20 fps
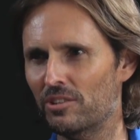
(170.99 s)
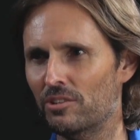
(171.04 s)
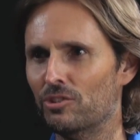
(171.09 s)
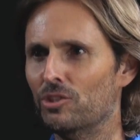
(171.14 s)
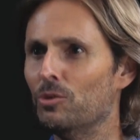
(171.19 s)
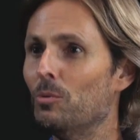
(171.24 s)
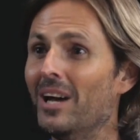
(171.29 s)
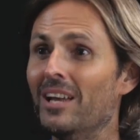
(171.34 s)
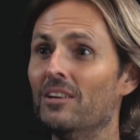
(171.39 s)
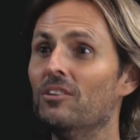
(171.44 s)

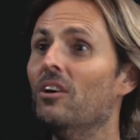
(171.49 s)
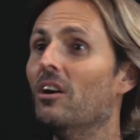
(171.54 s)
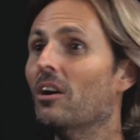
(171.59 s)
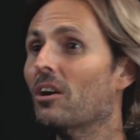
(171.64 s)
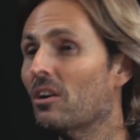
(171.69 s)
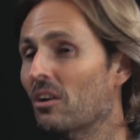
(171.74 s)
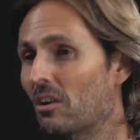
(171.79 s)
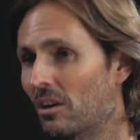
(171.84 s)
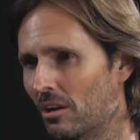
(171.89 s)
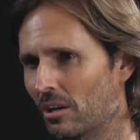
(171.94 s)
You mm. are not
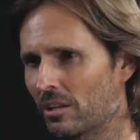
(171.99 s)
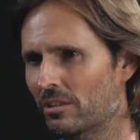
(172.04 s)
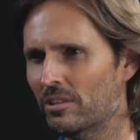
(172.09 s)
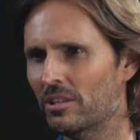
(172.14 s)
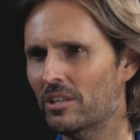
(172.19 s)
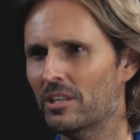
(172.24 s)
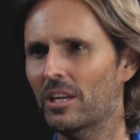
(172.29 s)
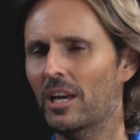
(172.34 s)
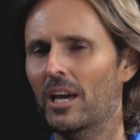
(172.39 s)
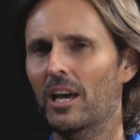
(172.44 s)
God,
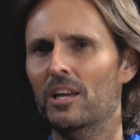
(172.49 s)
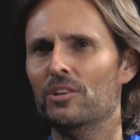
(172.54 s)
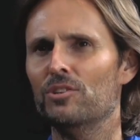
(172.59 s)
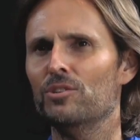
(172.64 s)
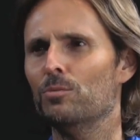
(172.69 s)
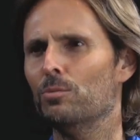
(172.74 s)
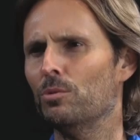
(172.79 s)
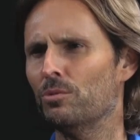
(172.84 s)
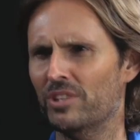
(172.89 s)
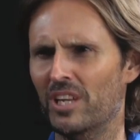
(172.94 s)
no. and
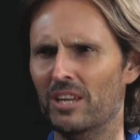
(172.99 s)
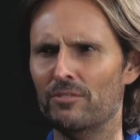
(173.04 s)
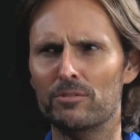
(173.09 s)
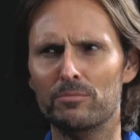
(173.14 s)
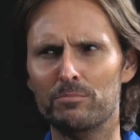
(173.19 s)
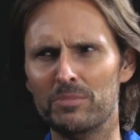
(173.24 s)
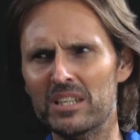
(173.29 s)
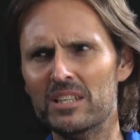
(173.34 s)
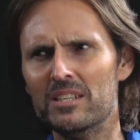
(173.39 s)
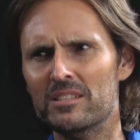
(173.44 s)
you will never
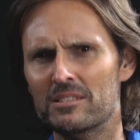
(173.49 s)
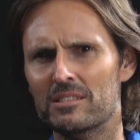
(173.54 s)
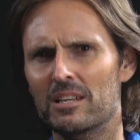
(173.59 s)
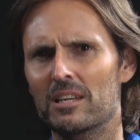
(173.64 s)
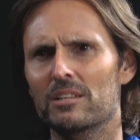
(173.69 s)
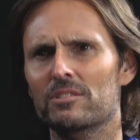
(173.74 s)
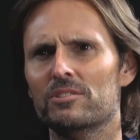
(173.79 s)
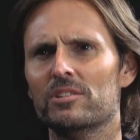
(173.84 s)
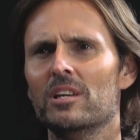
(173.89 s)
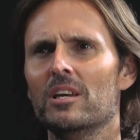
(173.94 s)
be such.
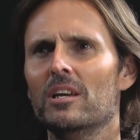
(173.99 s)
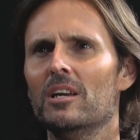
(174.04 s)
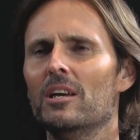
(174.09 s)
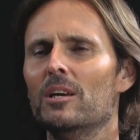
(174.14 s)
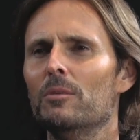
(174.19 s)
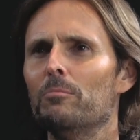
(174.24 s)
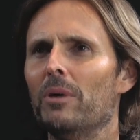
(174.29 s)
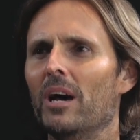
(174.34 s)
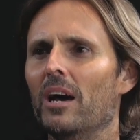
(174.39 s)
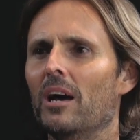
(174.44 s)
Mm.
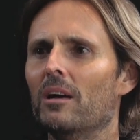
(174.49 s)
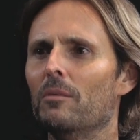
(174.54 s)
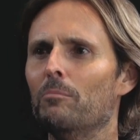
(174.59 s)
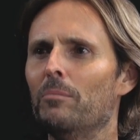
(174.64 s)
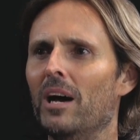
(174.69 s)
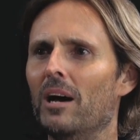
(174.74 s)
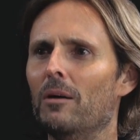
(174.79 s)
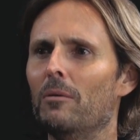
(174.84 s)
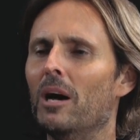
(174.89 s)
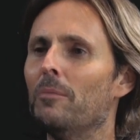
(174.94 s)
Mm. But,
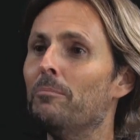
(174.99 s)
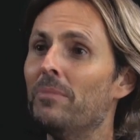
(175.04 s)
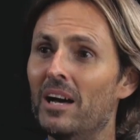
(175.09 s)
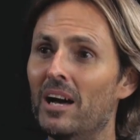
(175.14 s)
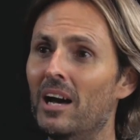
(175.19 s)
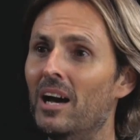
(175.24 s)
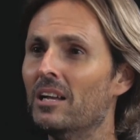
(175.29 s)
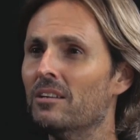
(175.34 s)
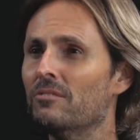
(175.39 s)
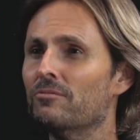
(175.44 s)
but a
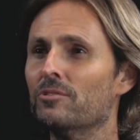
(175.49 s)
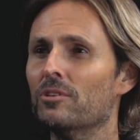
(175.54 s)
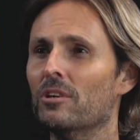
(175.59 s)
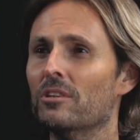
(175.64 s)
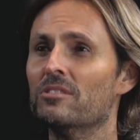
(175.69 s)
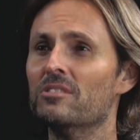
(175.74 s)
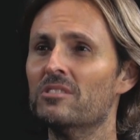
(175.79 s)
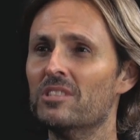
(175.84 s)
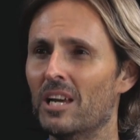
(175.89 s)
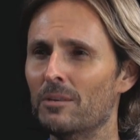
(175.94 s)
part of
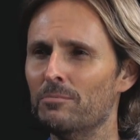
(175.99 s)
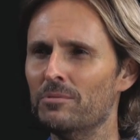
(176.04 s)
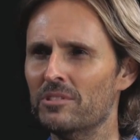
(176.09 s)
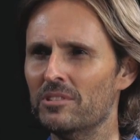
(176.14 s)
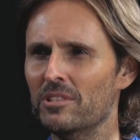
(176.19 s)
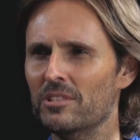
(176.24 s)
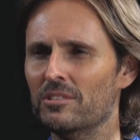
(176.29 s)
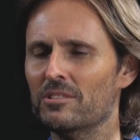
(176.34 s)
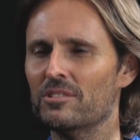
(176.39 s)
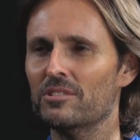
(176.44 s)
God's
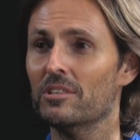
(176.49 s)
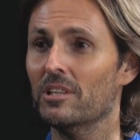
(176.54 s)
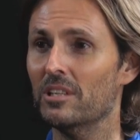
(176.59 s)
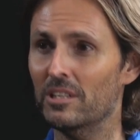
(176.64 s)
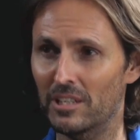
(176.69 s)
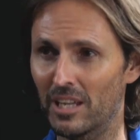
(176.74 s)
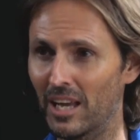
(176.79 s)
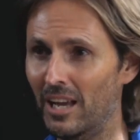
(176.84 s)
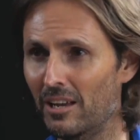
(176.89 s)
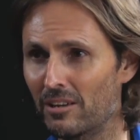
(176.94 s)
substance,
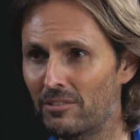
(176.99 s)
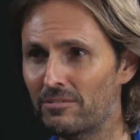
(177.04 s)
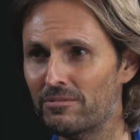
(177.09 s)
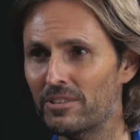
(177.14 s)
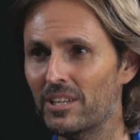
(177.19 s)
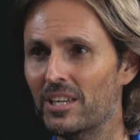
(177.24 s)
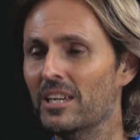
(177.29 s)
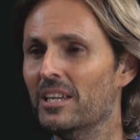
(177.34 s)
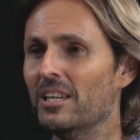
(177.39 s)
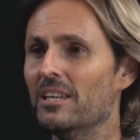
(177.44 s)
love,
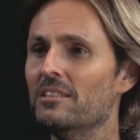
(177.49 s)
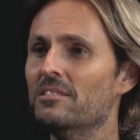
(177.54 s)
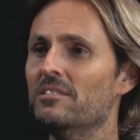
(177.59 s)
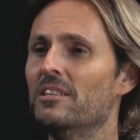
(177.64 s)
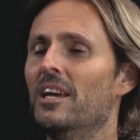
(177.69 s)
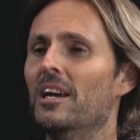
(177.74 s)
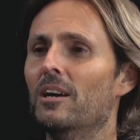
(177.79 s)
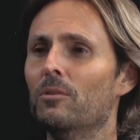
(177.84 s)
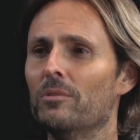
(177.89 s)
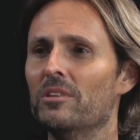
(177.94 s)
mm. is
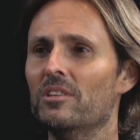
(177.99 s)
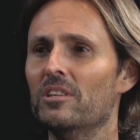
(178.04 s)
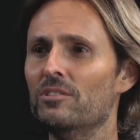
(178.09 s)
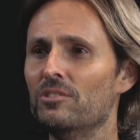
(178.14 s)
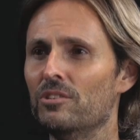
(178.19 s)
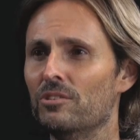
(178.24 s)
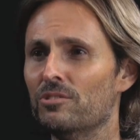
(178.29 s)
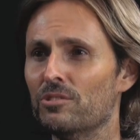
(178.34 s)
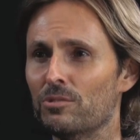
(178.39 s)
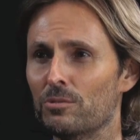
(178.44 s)
now within
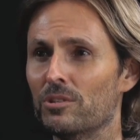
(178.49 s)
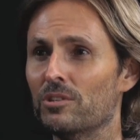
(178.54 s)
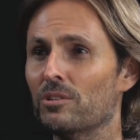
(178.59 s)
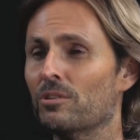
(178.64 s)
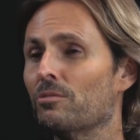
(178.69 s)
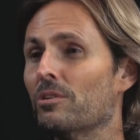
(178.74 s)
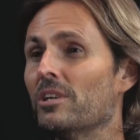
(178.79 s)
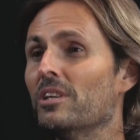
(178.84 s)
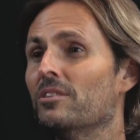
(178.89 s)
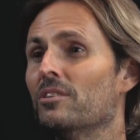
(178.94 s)
you to a
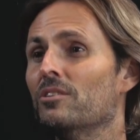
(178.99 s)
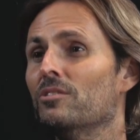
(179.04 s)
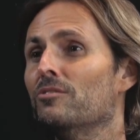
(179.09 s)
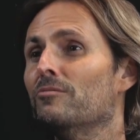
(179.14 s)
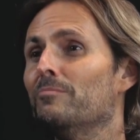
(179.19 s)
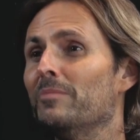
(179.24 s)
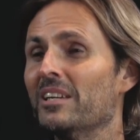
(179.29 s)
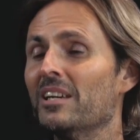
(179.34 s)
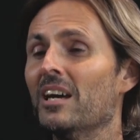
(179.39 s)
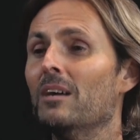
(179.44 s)
degree that
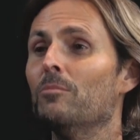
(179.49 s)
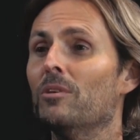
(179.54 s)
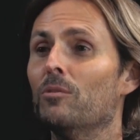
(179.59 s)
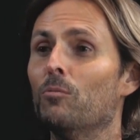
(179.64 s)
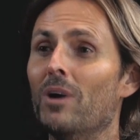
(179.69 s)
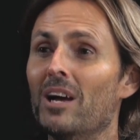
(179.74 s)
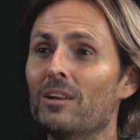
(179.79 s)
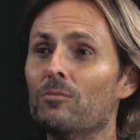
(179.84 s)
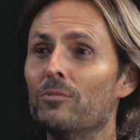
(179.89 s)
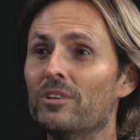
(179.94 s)
you've become at
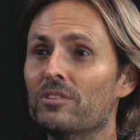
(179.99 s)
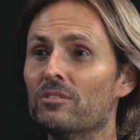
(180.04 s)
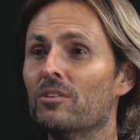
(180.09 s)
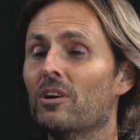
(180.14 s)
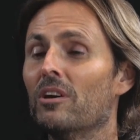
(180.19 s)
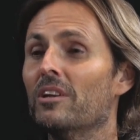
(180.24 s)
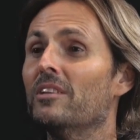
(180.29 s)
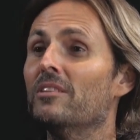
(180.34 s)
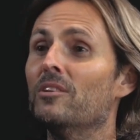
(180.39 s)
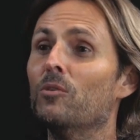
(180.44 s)
one with
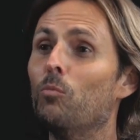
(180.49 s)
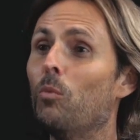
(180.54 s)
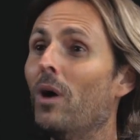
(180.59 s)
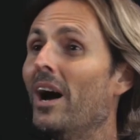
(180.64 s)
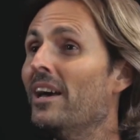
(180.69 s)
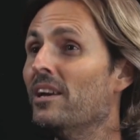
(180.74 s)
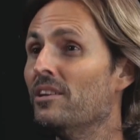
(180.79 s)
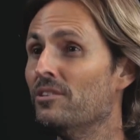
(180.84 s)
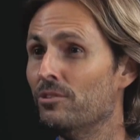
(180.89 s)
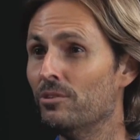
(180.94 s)
God in the
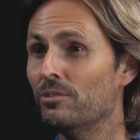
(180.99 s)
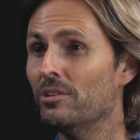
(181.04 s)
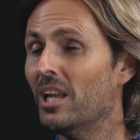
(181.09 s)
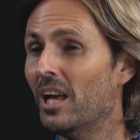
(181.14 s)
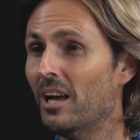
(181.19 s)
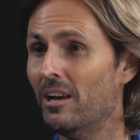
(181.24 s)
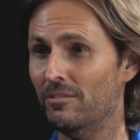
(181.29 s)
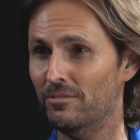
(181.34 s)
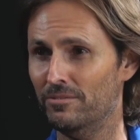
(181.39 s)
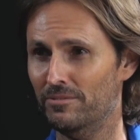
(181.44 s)
way you
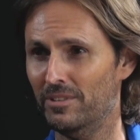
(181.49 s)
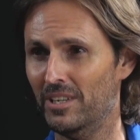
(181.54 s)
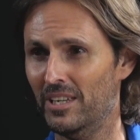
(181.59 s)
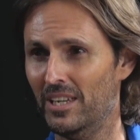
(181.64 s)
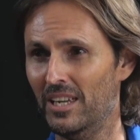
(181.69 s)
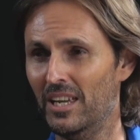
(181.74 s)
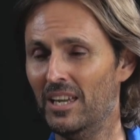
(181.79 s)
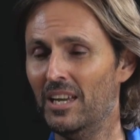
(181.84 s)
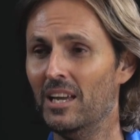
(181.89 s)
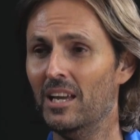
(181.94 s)
love.
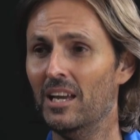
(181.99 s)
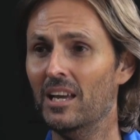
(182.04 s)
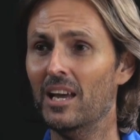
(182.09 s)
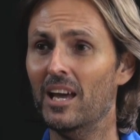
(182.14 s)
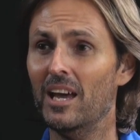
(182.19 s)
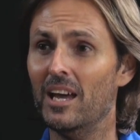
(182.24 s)
Mm.